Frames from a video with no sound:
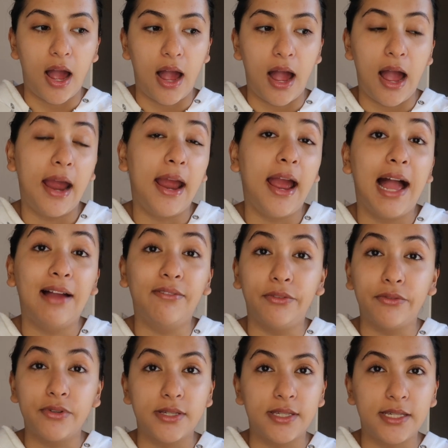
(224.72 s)
I
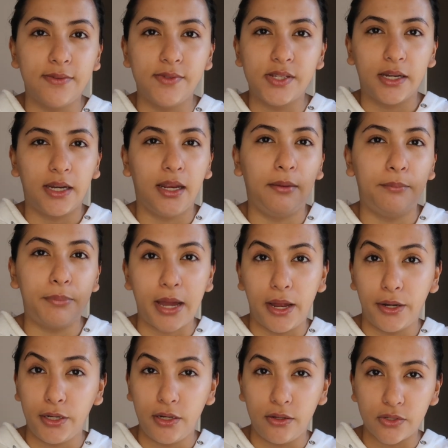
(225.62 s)
haven't received any
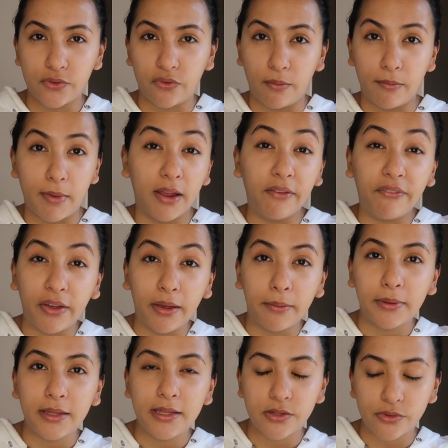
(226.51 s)
bad news from my
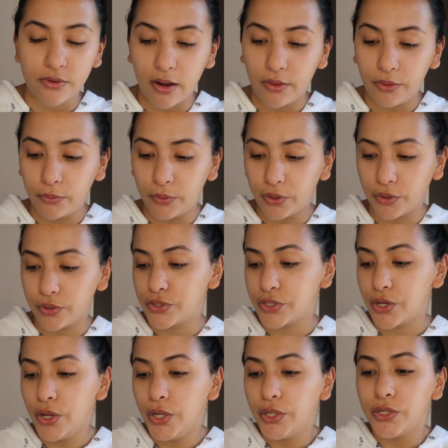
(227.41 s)
families around the
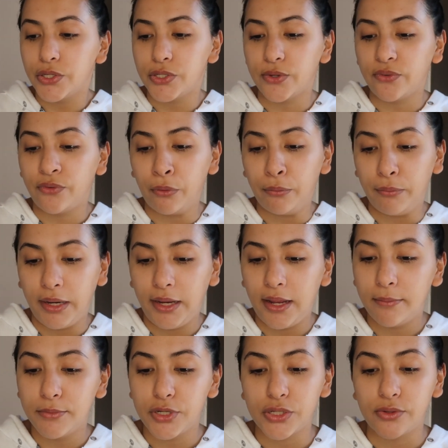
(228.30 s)
world. So for
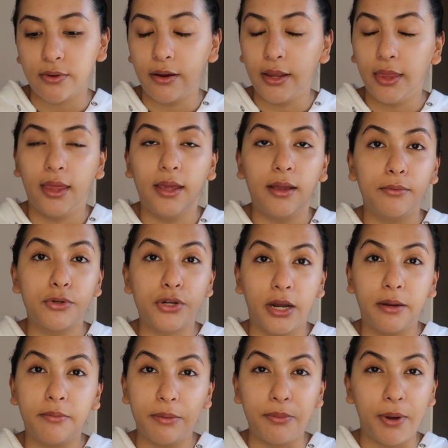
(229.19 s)
me, I'm just already like
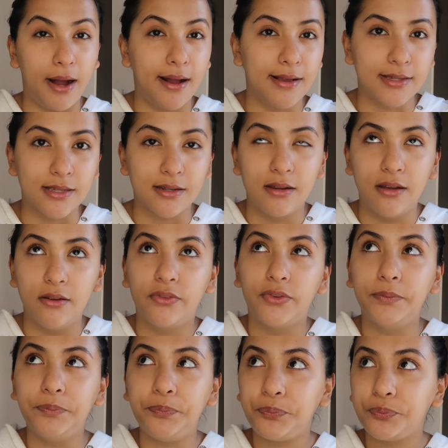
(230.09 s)
trying to be
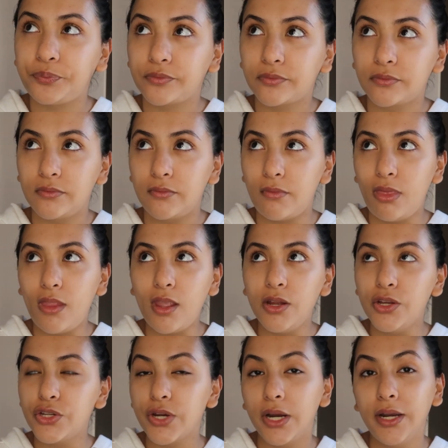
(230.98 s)
positive,
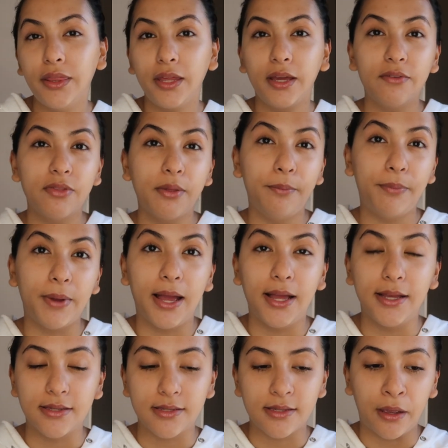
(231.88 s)
trying to think of the
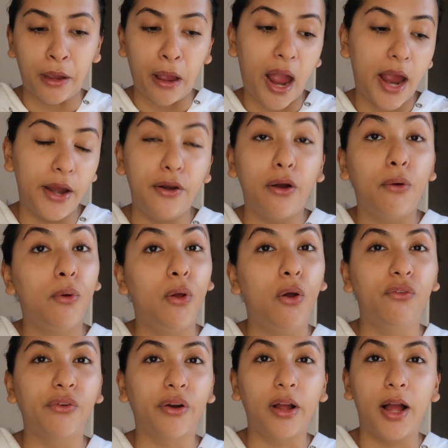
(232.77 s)
best. Like I know we'll
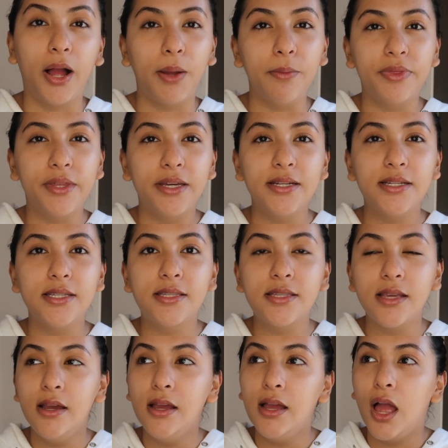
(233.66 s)
overcome this.